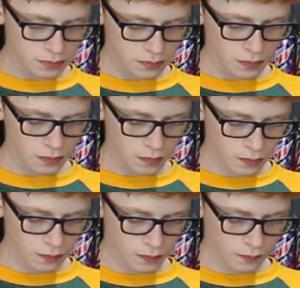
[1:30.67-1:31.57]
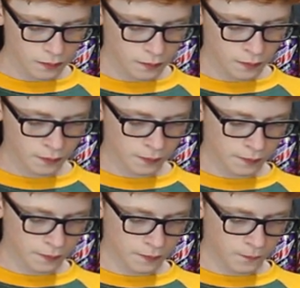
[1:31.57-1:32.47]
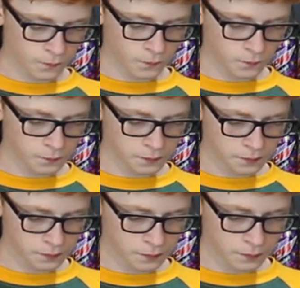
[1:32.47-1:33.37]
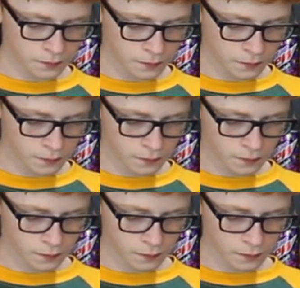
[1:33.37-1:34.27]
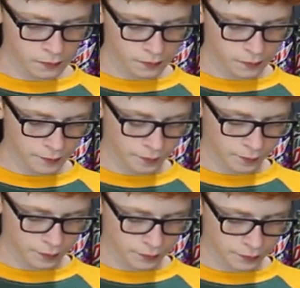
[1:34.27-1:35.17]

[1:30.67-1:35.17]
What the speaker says: No words are spoken by the person on screen.